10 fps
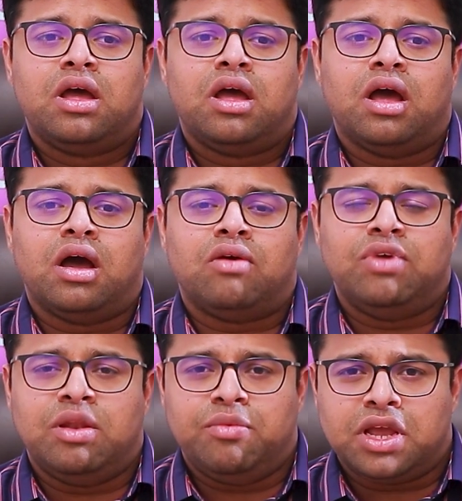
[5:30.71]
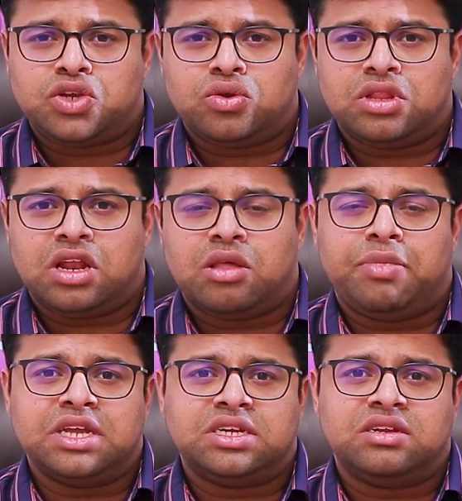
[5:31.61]
will make sure that the
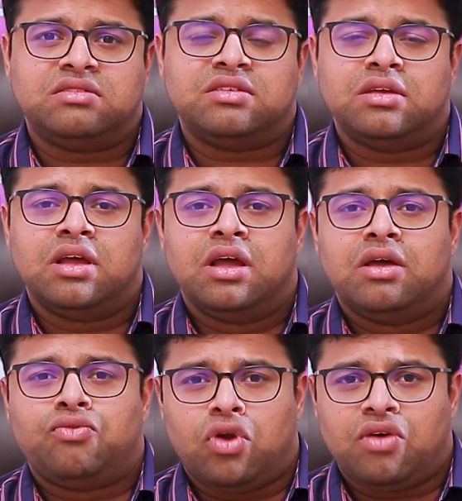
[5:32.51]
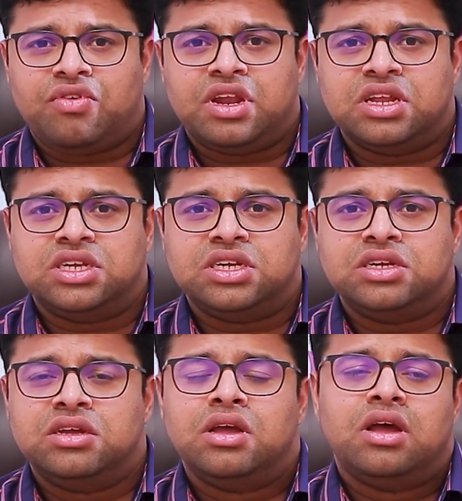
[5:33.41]
patient is full of energy,